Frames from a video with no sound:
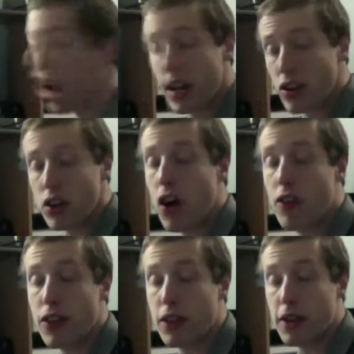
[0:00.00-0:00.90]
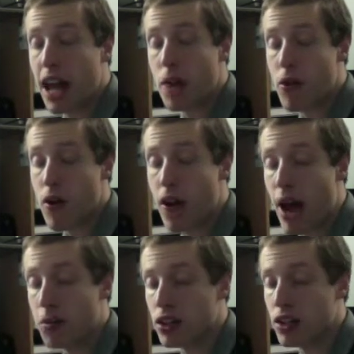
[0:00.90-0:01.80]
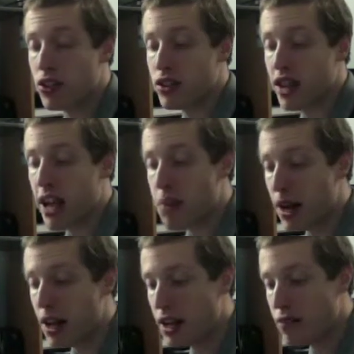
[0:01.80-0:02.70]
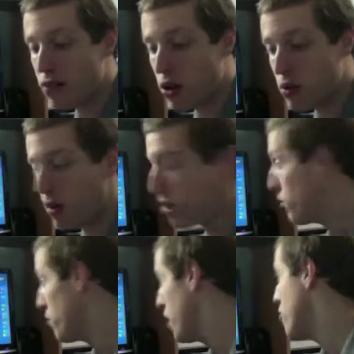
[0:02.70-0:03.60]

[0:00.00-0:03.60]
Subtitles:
don't know if the camera app's going to stay by default in Windows 8 or